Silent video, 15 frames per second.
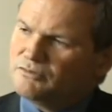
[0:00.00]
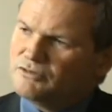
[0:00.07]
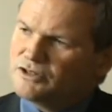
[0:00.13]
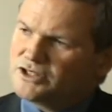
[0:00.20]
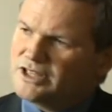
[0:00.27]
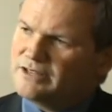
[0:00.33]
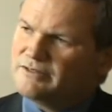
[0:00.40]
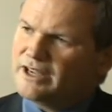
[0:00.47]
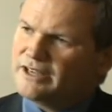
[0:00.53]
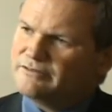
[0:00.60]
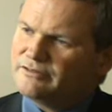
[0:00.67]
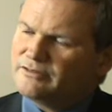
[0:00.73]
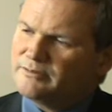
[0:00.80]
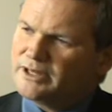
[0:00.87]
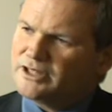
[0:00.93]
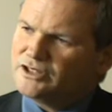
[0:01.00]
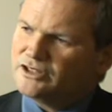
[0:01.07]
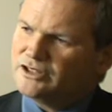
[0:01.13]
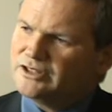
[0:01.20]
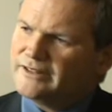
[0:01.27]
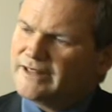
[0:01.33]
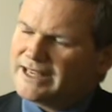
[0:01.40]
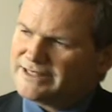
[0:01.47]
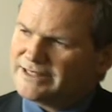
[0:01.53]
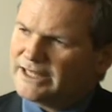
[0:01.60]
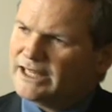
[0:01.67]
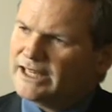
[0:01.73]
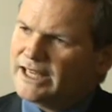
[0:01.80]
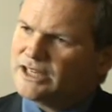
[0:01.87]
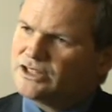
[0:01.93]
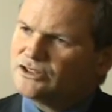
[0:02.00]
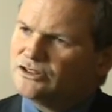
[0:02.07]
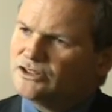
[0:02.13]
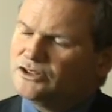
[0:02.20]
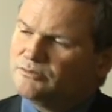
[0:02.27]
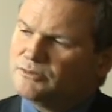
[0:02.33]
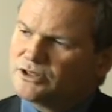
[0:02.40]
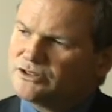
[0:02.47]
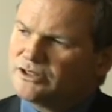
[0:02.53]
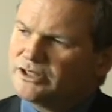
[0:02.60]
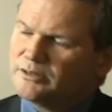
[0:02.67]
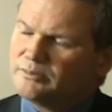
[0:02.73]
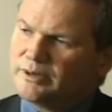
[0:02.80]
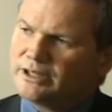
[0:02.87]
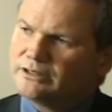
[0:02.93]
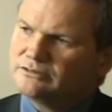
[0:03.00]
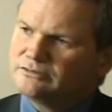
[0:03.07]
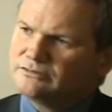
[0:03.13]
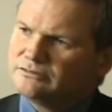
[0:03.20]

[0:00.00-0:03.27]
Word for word: receive that information, that's the connection that you must think about.